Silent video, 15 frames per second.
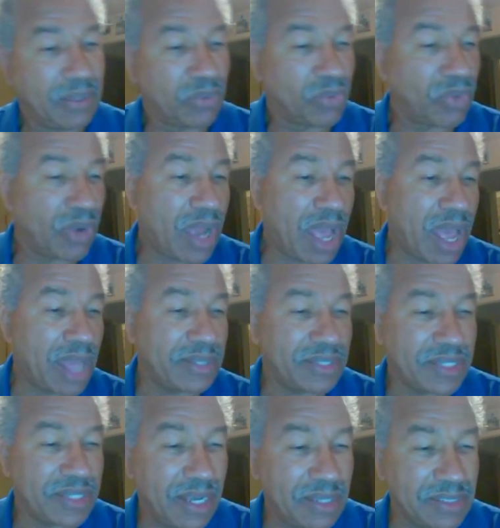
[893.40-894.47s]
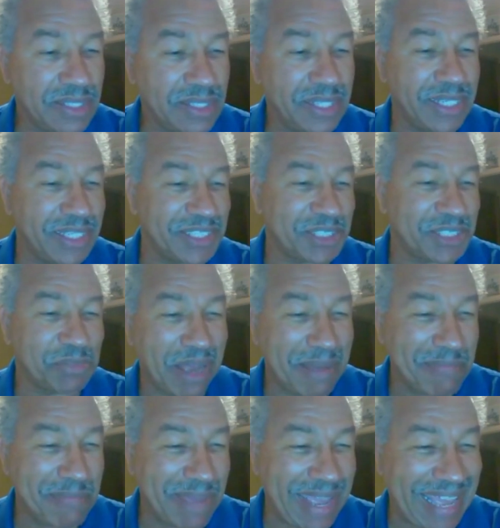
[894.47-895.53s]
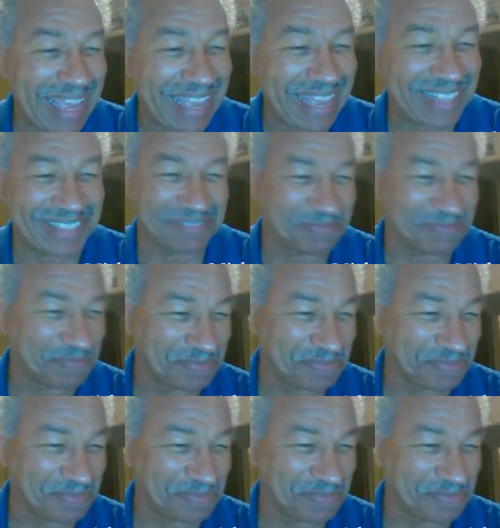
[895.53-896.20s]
Ron Douglas, my man.